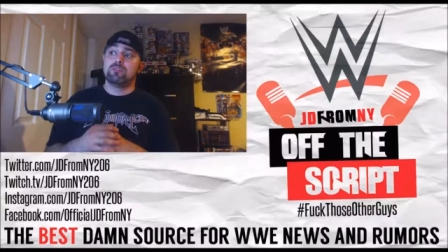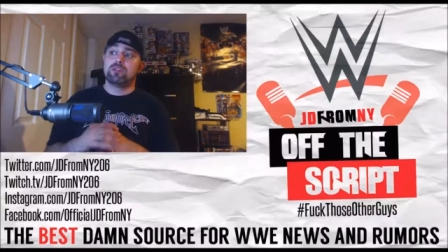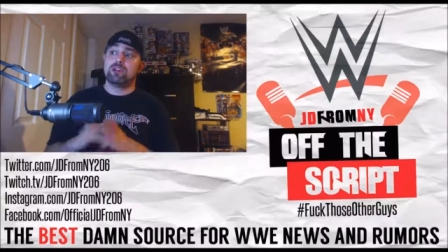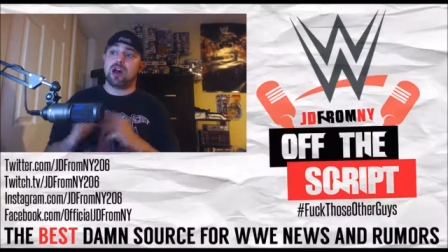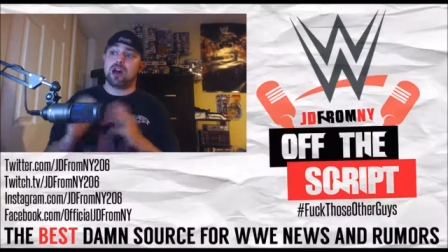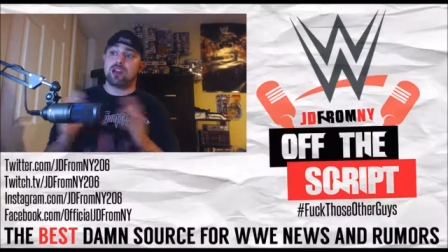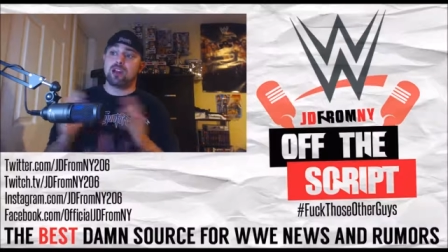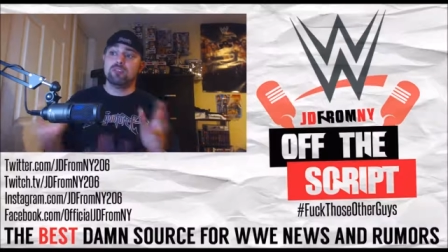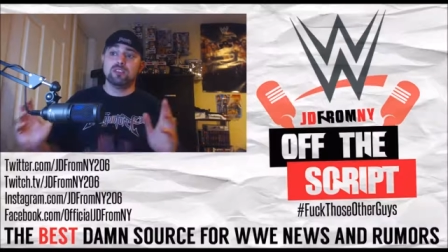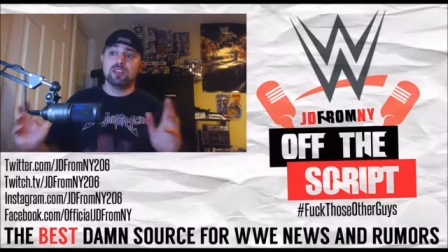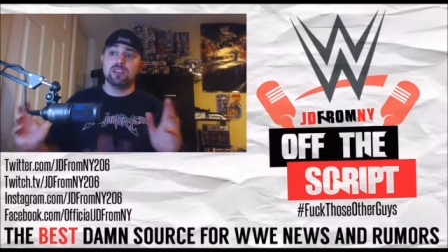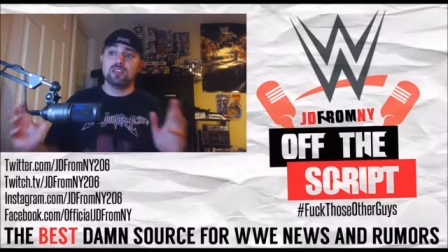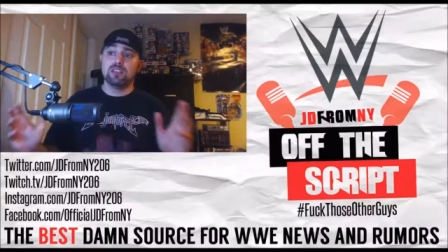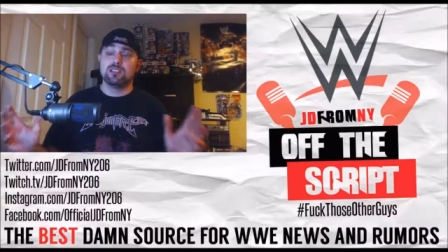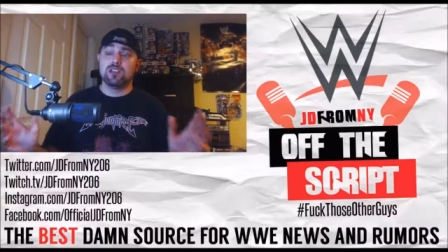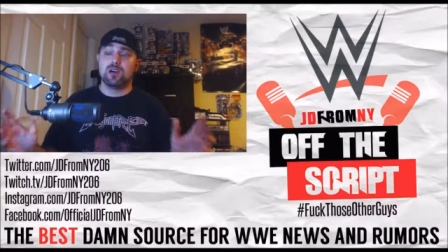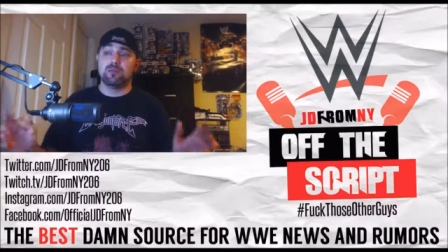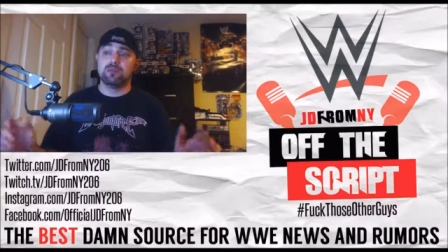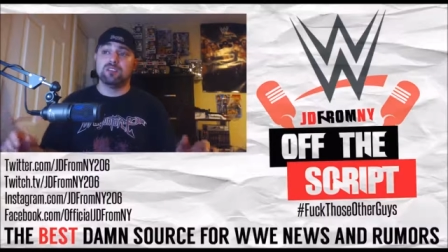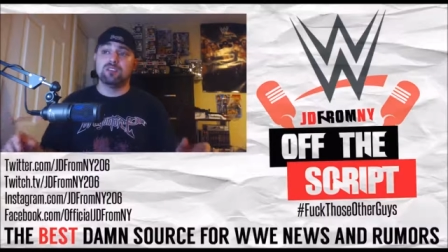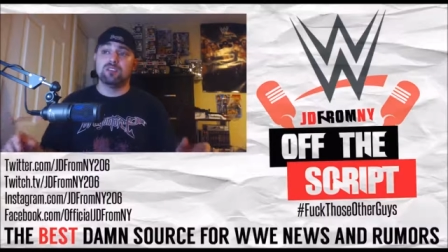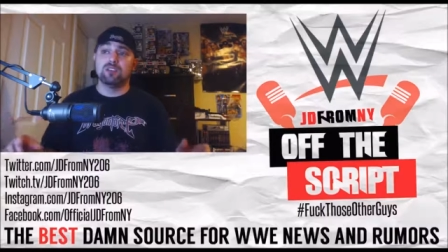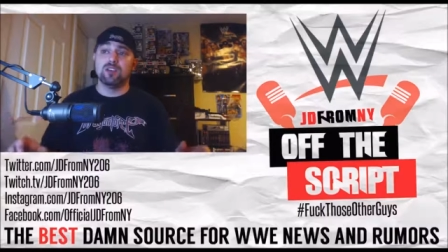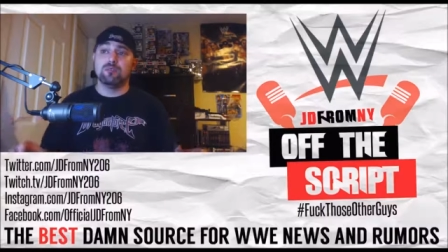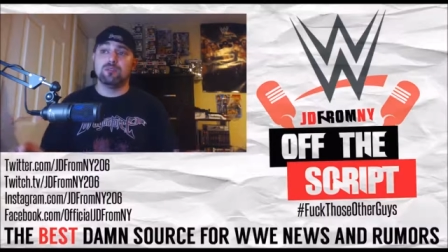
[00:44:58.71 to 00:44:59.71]
But I don't think
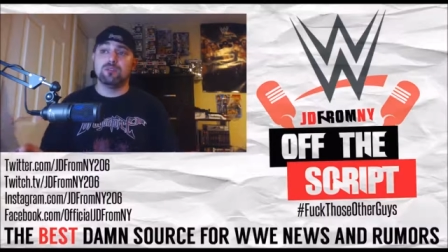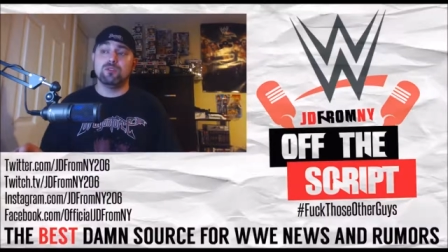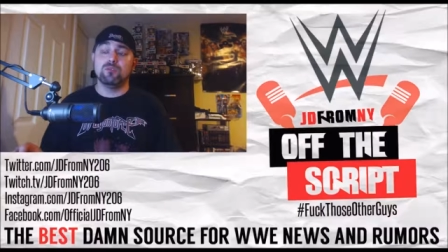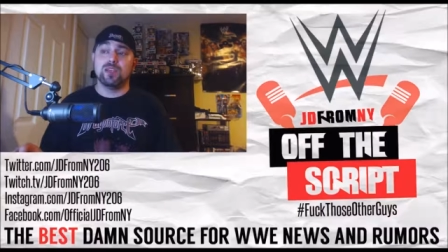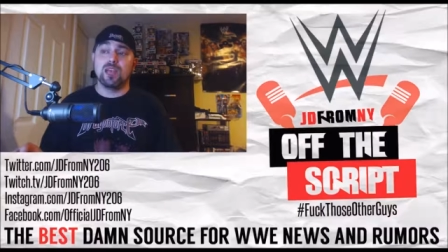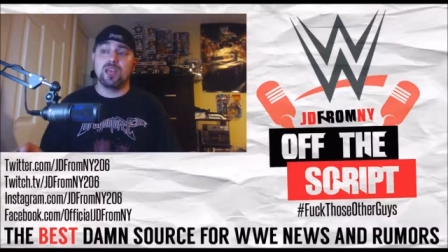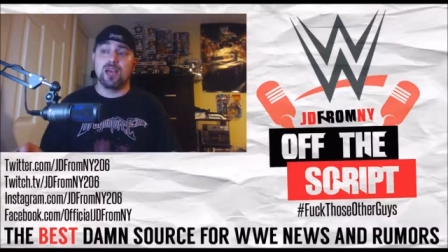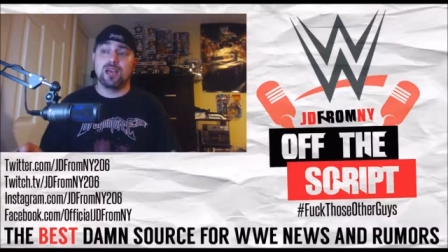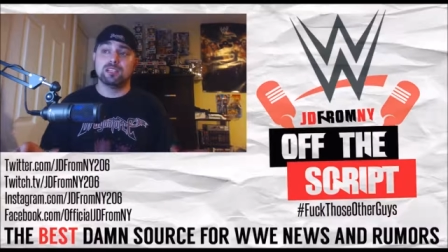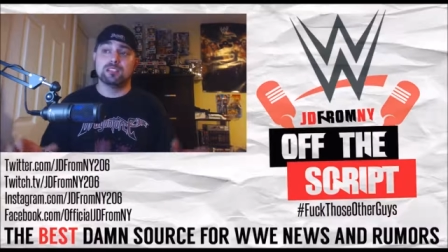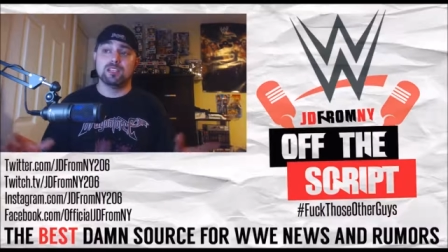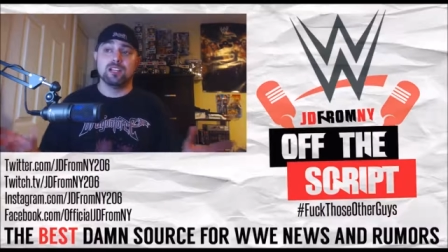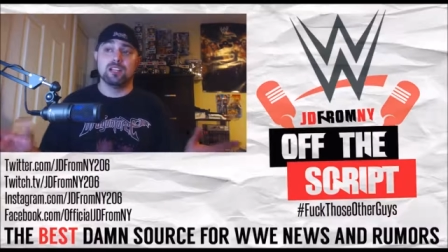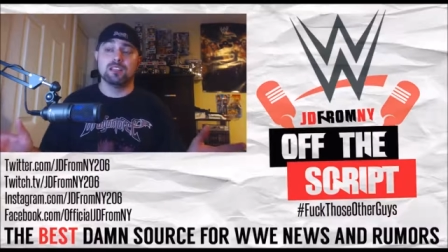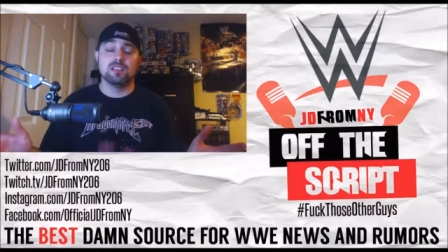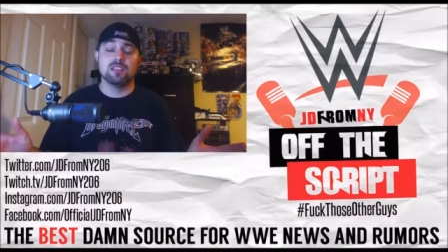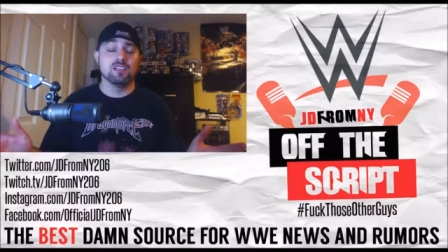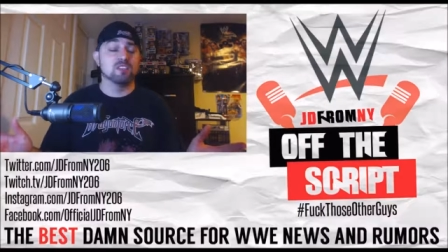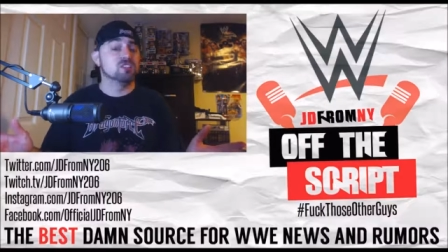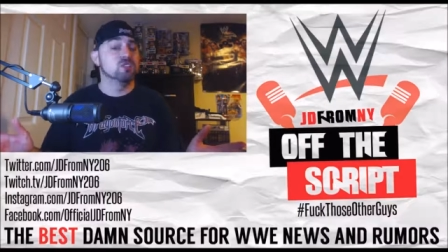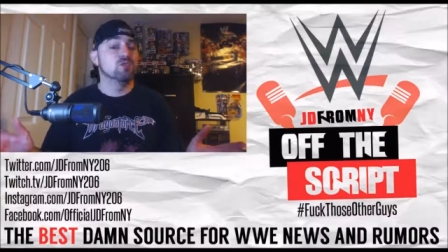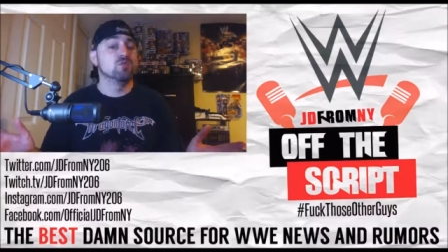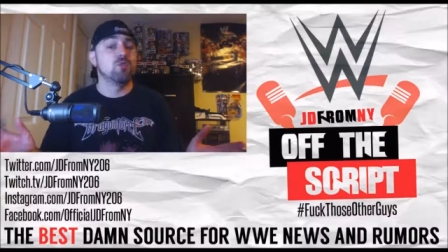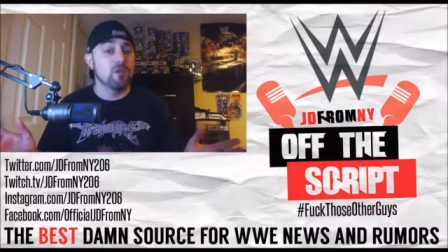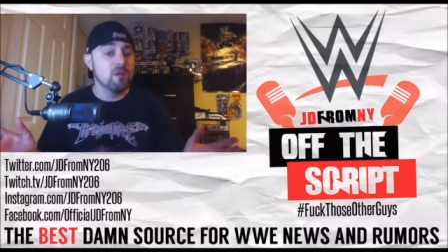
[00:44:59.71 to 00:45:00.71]
WWE has
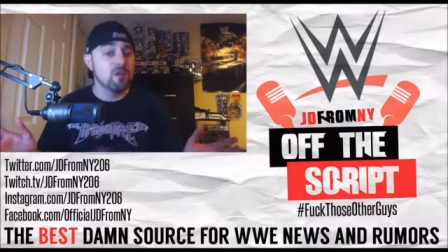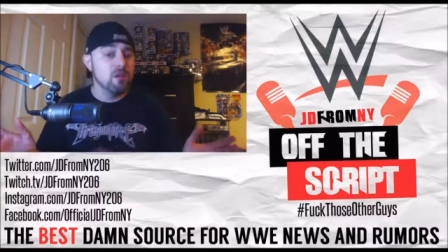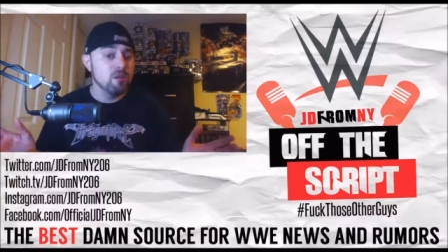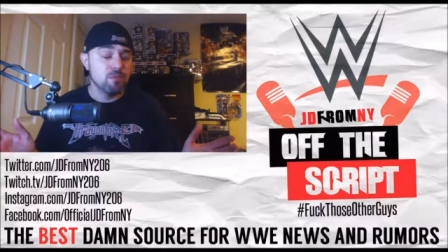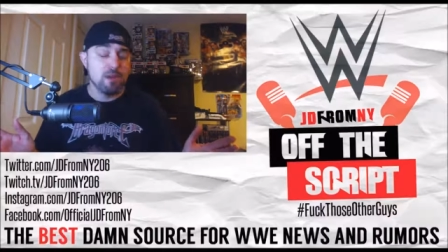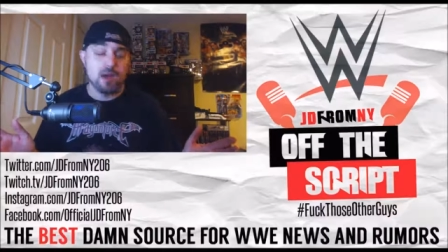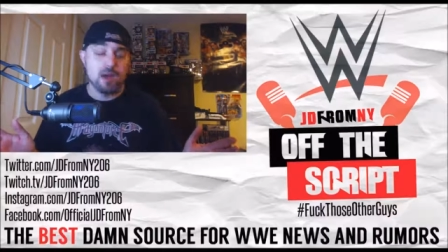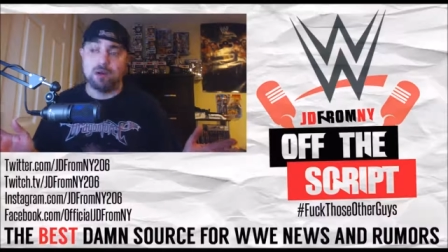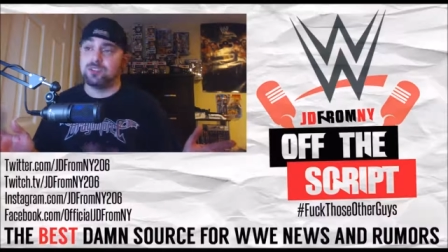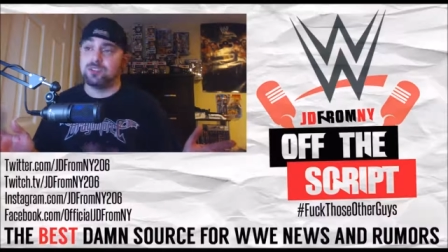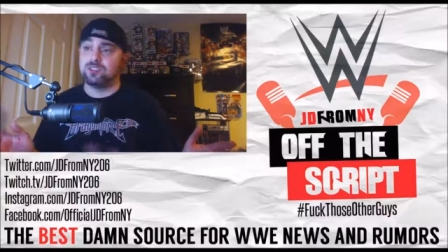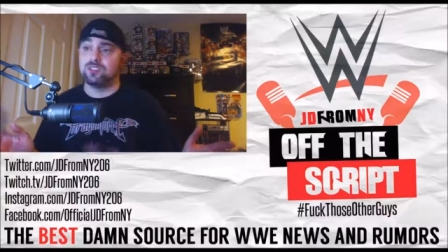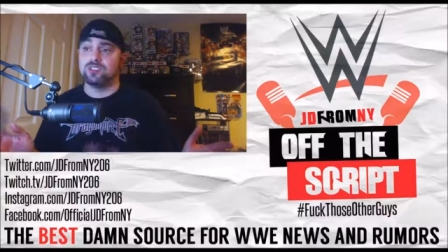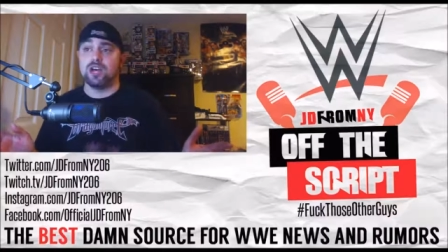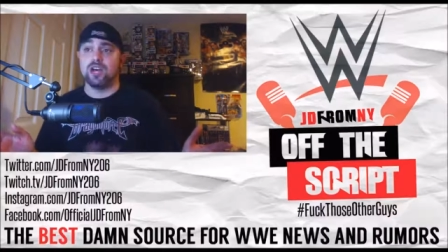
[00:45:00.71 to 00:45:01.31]
anything to worry about